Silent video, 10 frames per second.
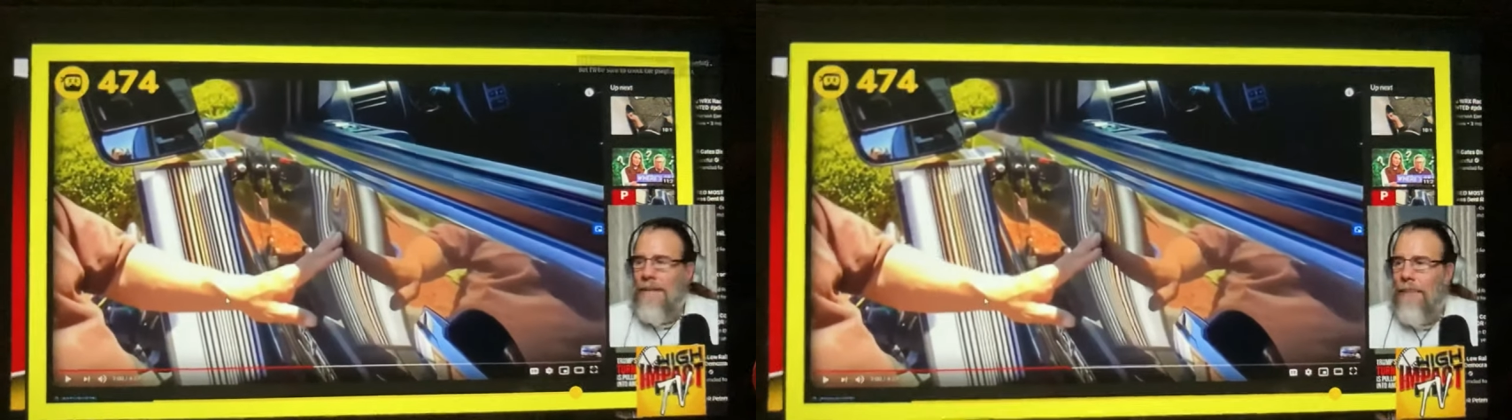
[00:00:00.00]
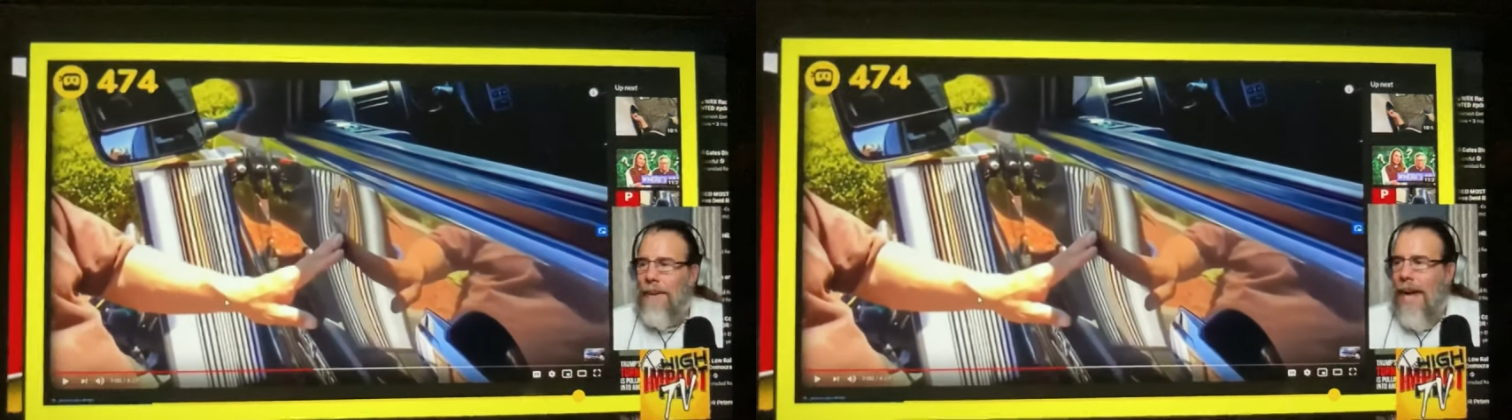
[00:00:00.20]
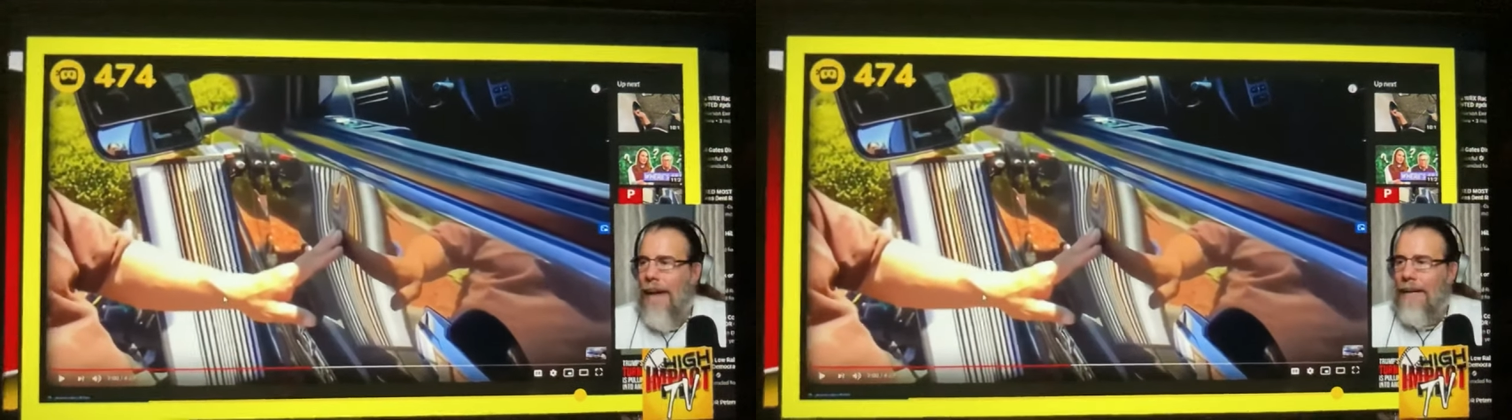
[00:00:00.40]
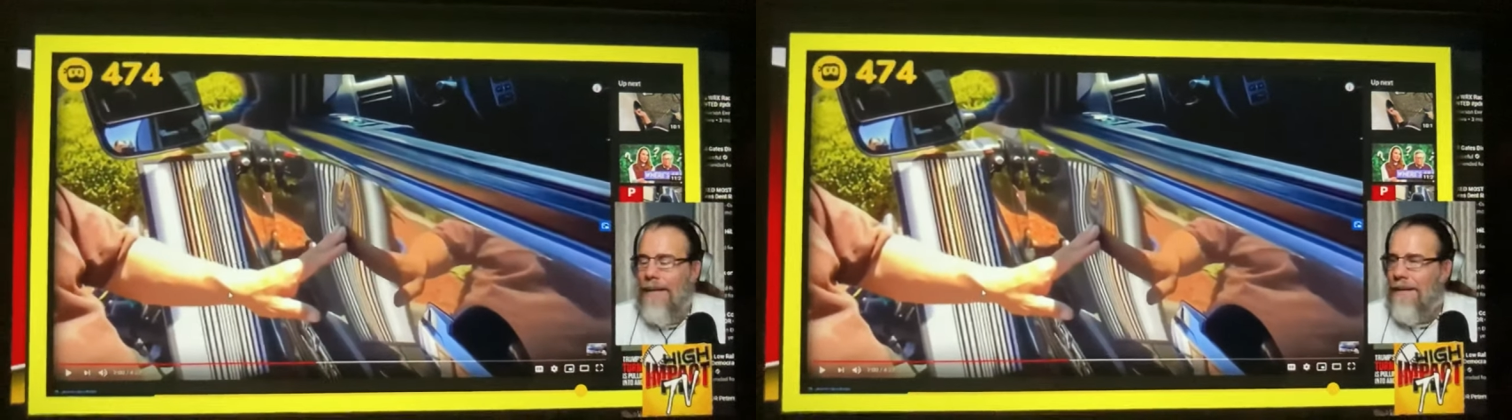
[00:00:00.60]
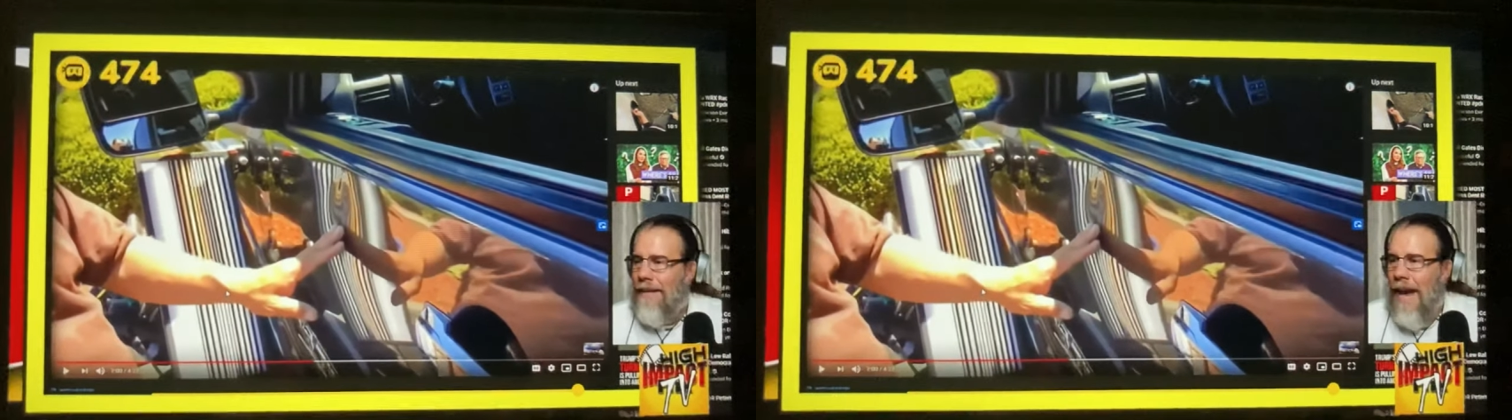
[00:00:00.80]
but I
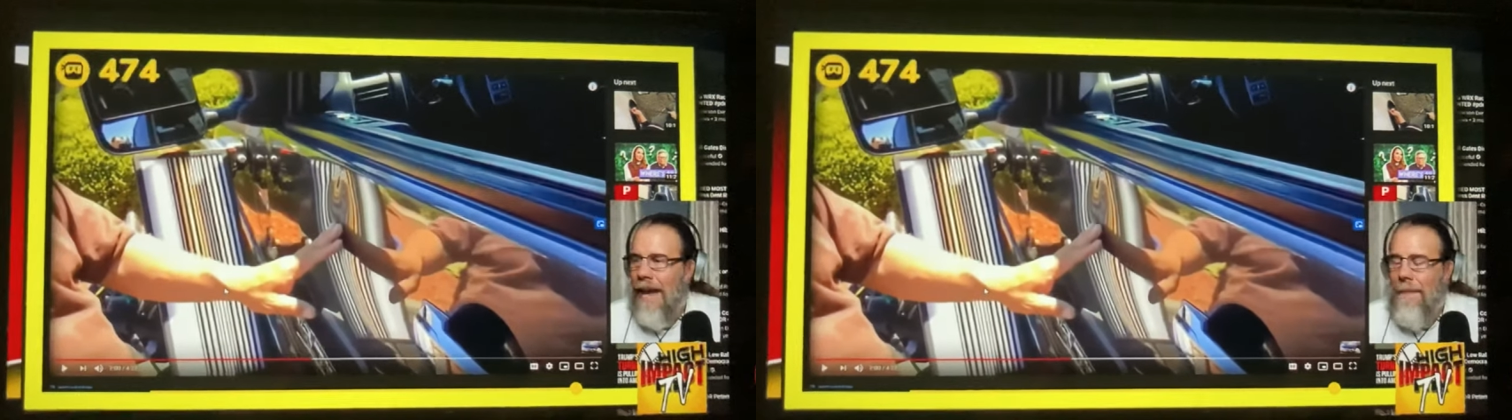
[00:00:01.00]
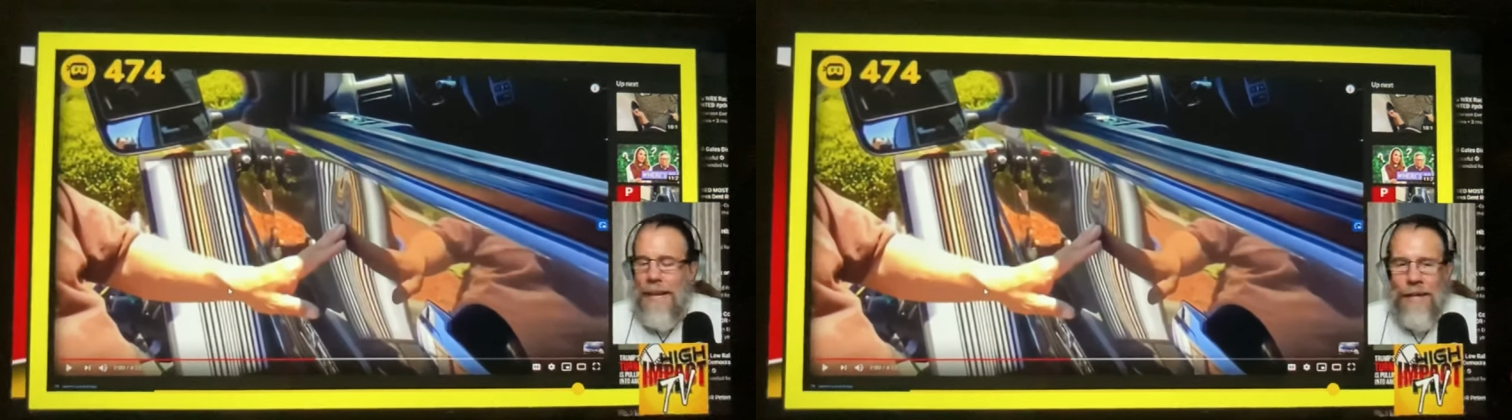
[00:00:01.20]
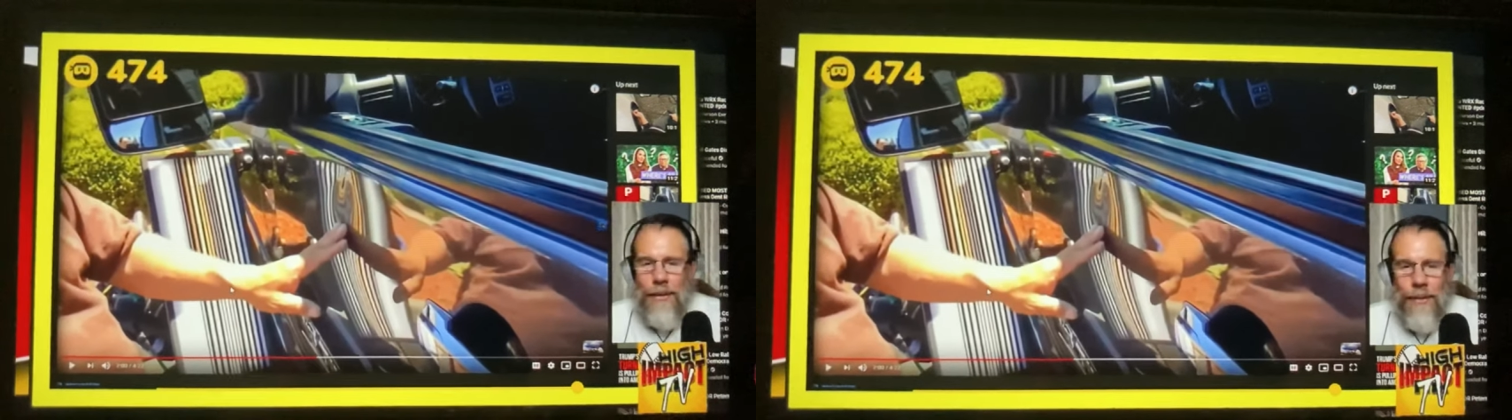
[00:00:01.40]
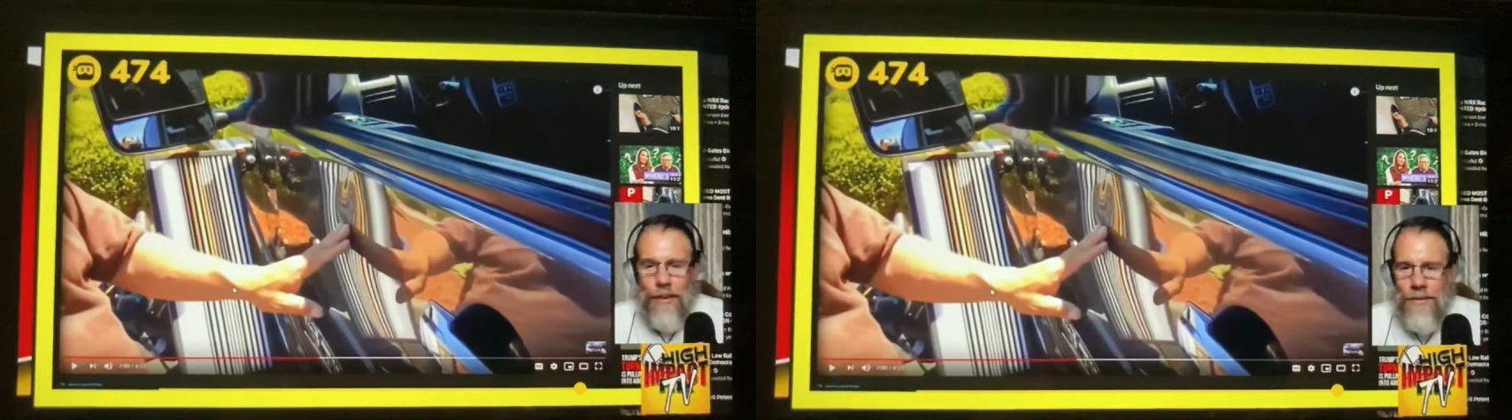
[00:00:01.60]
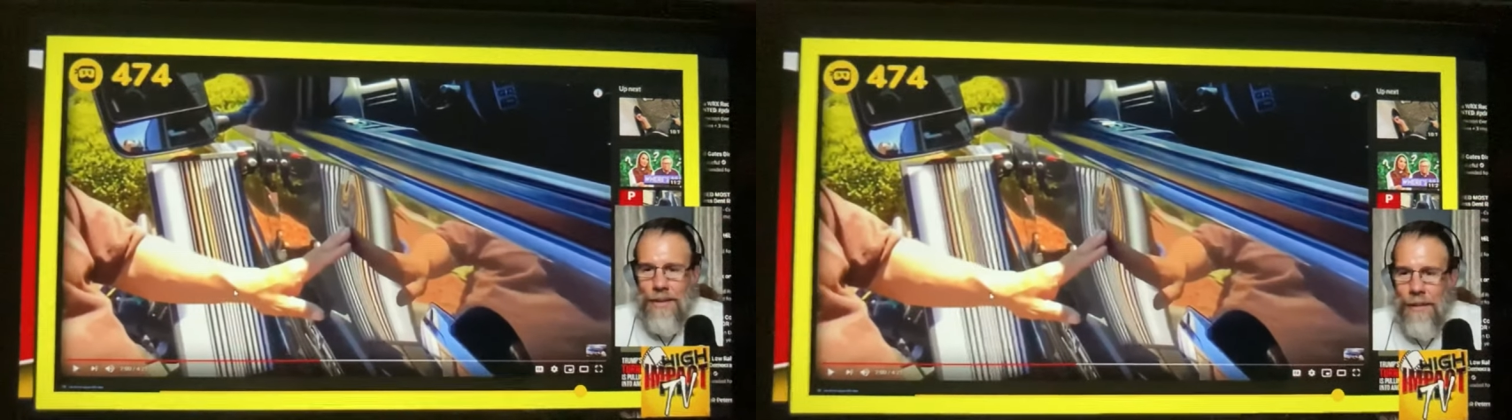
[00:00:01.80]
I am ignorant
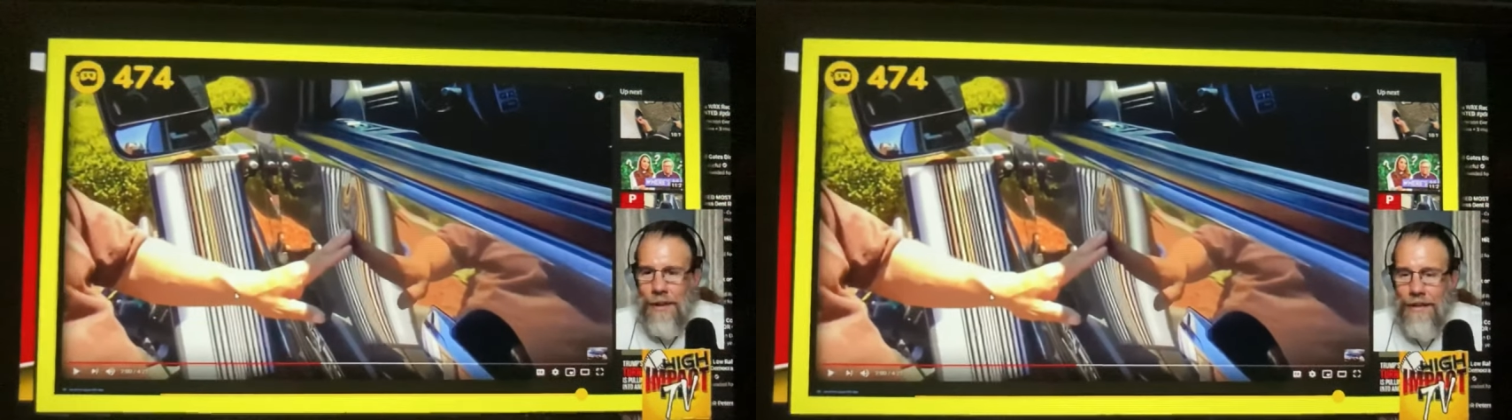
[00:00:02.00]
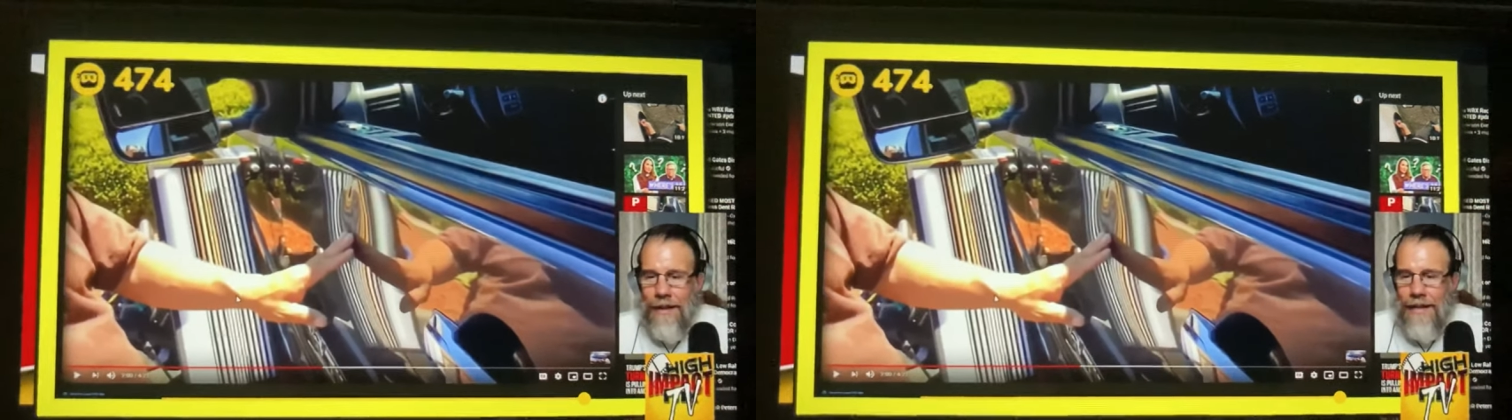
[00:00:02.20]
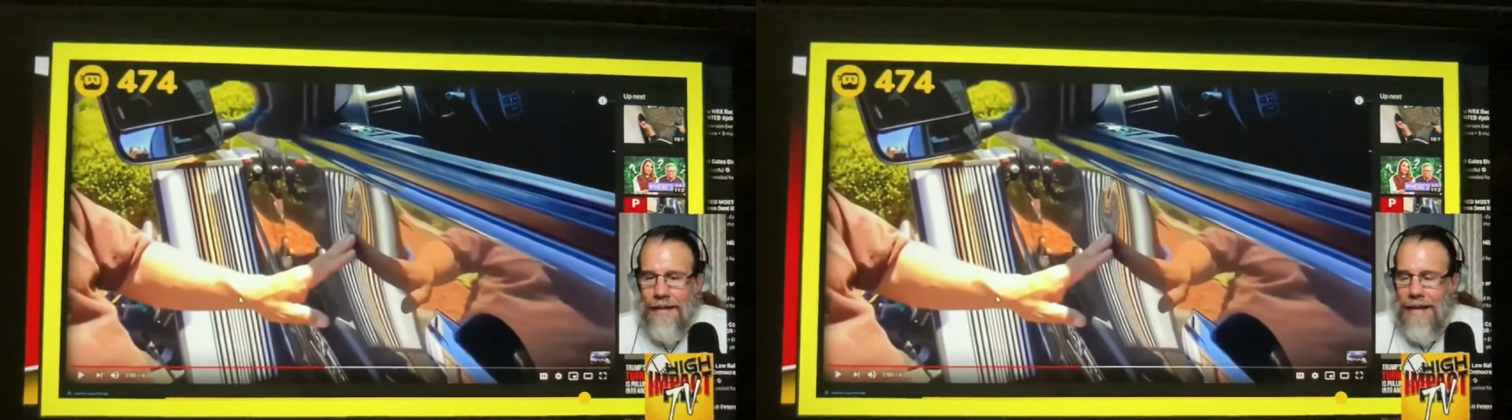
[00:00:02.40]
of so many things,